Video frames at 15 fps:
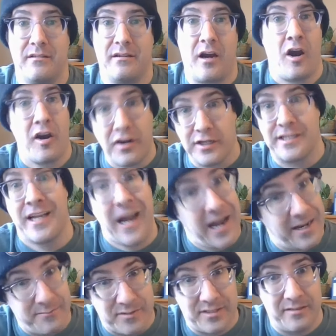100
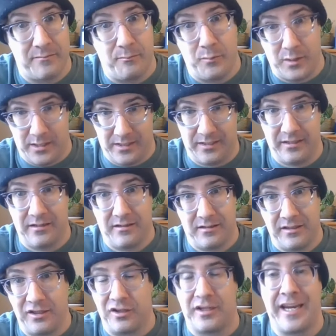times big,
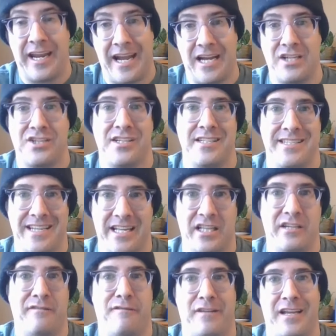your cash in
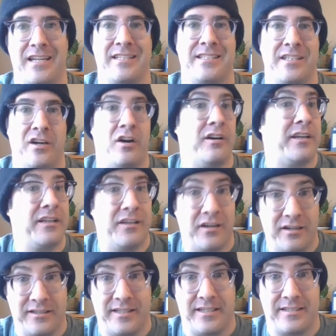daily fantasy hockey
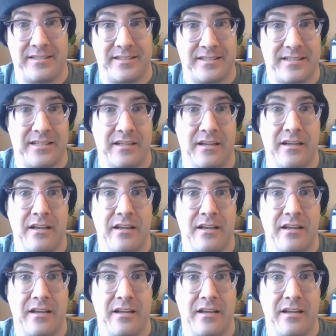contests.